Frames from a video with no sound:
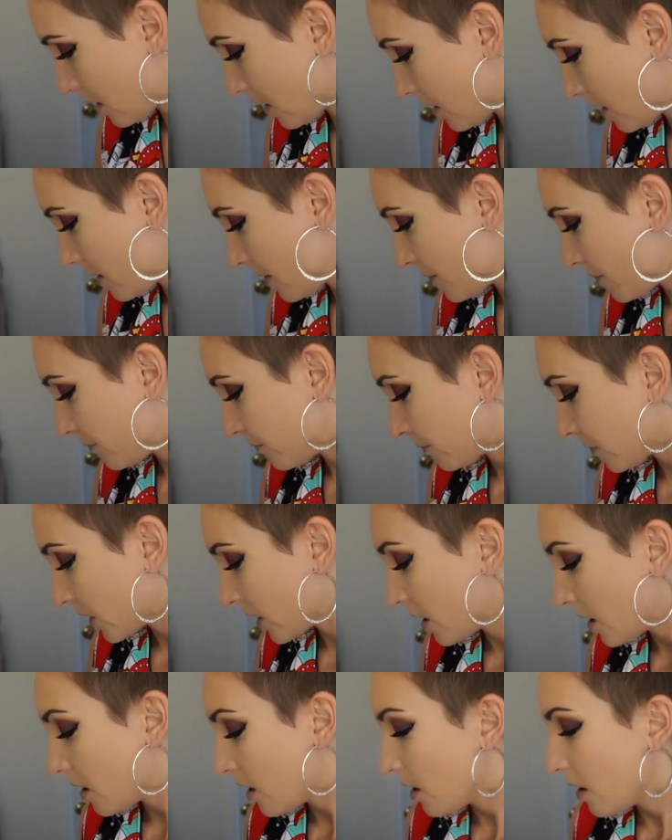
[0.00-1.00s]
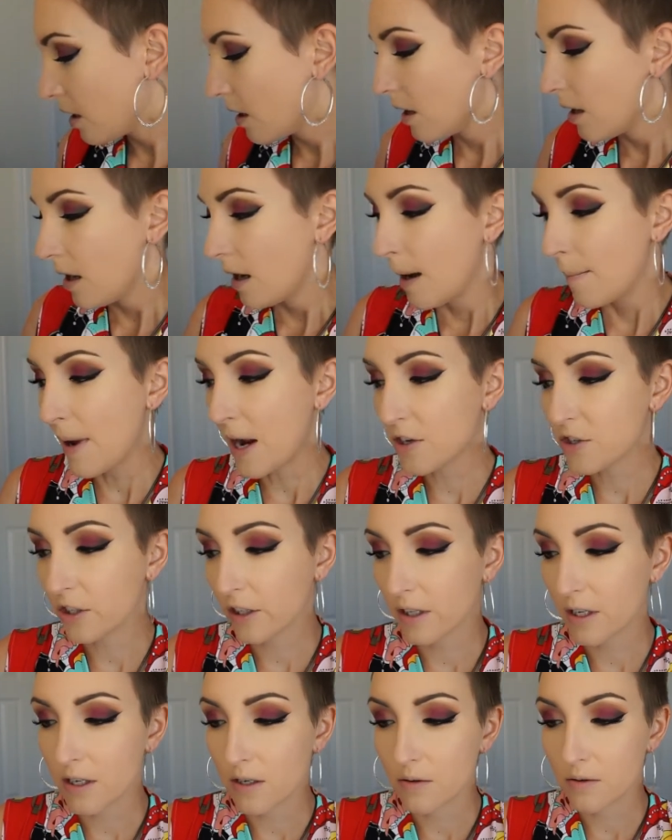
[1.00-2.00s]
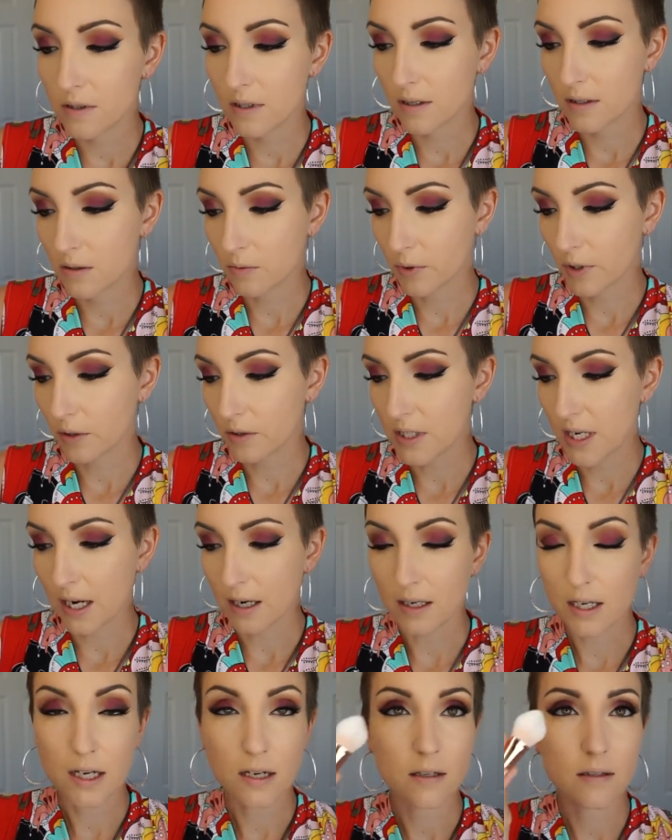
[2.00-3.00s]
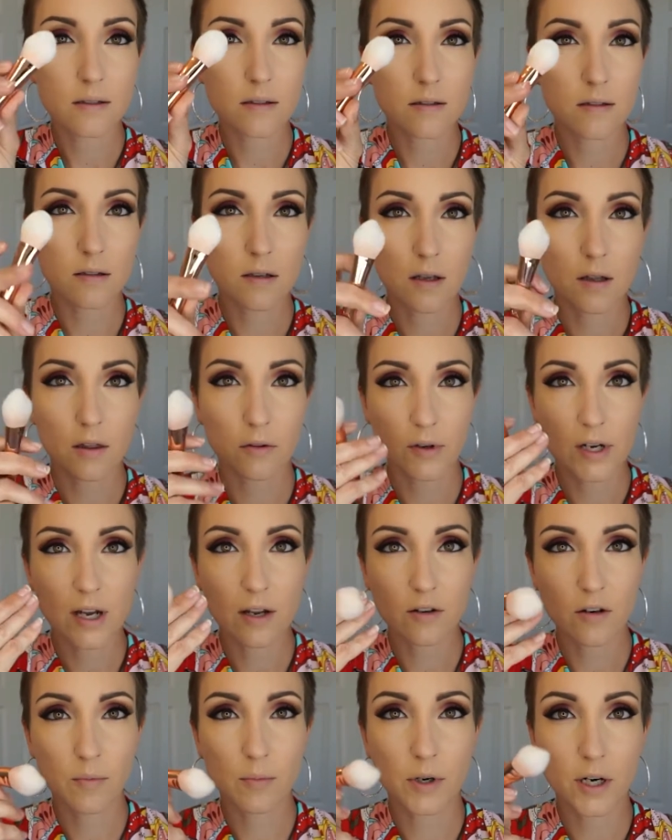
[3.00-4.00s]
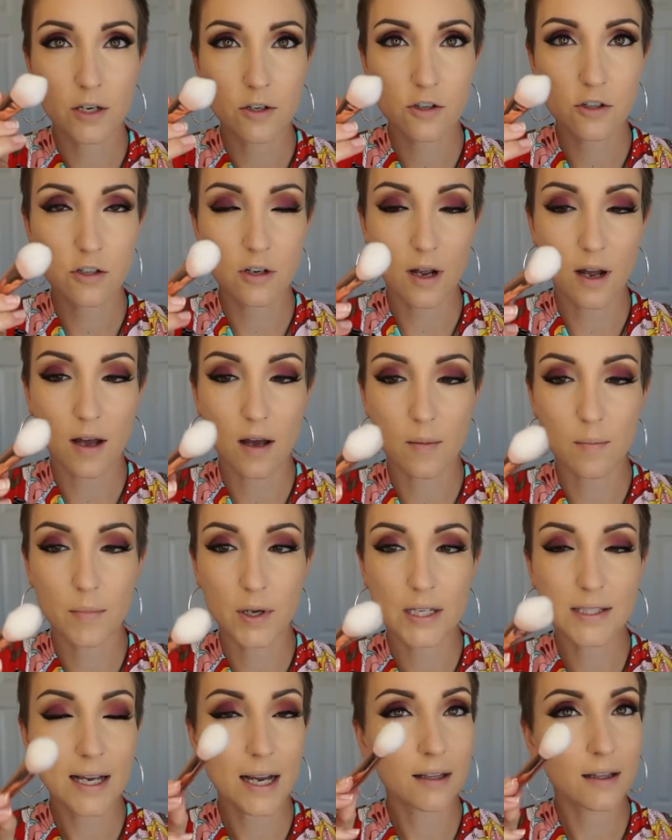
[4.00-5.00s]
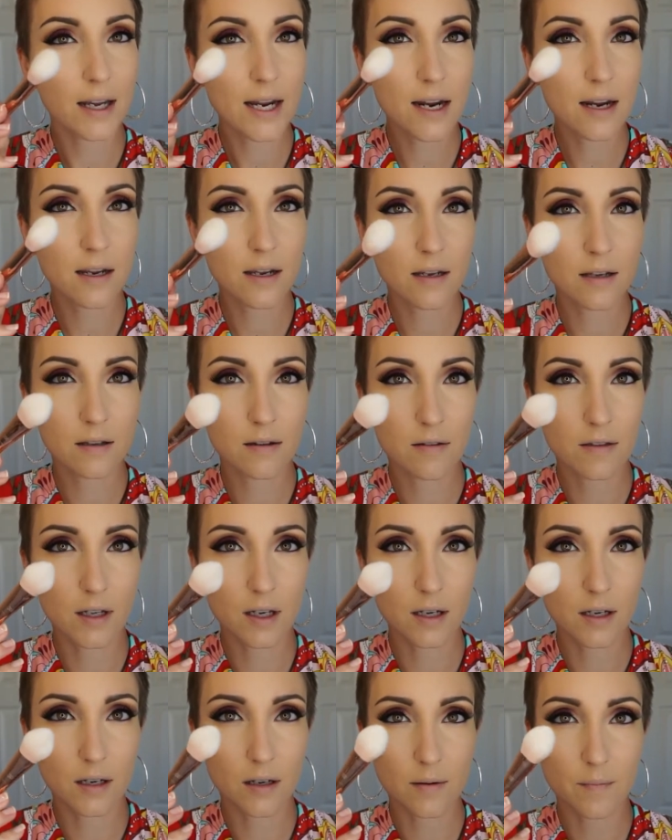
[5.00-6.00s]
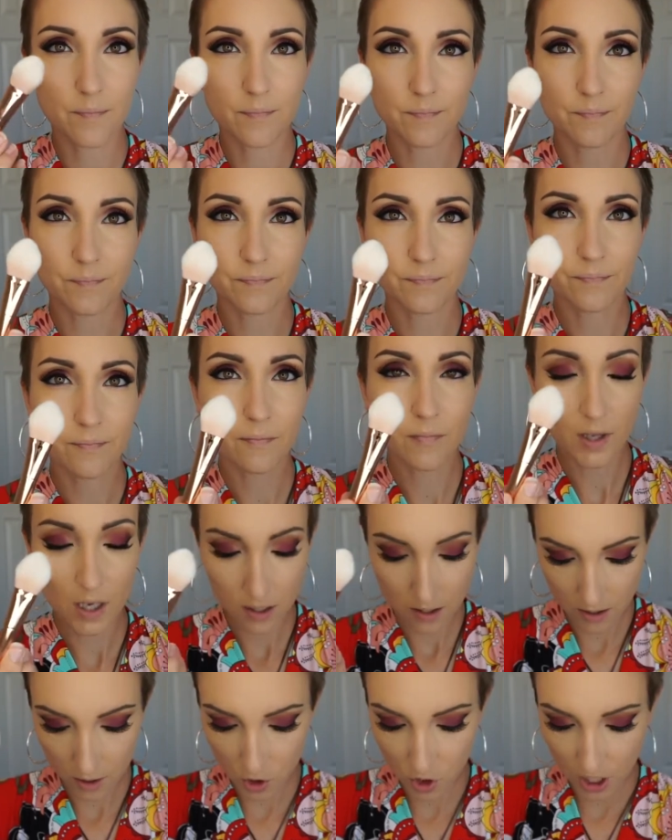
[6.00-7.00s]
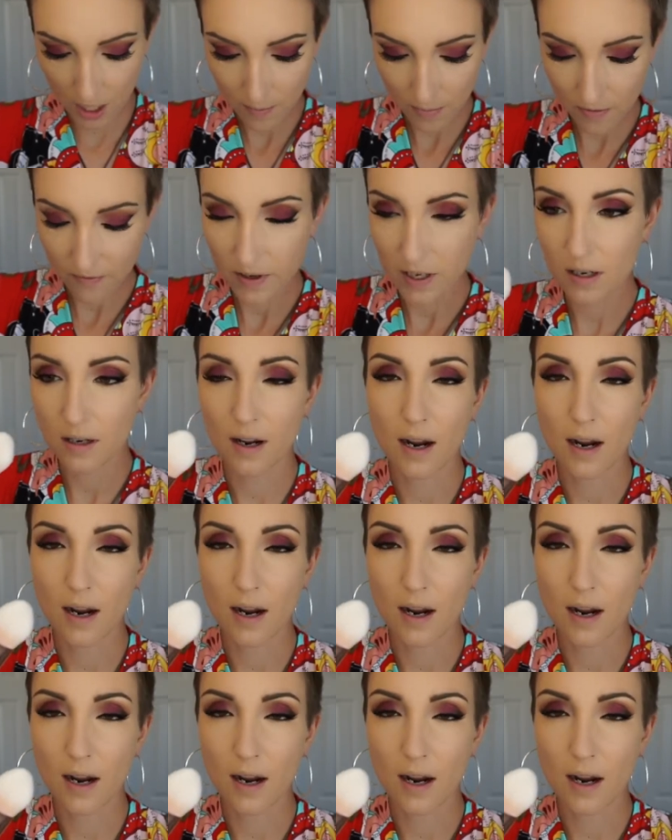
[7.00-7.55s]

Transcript: I'm actually going to use this Real Techniques 300 brush because I like the shape of it.